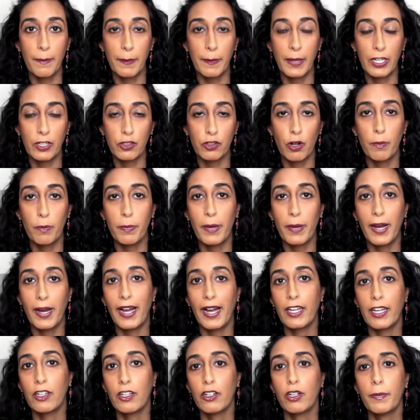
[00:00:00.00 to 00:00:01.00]

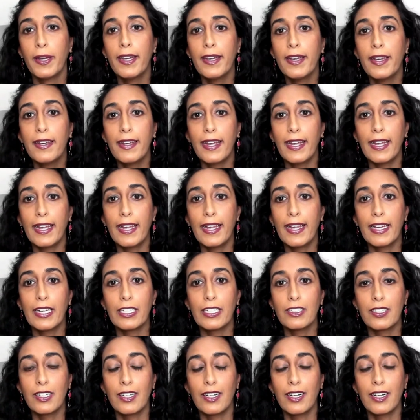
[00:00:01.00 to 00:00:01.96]
microbiome, and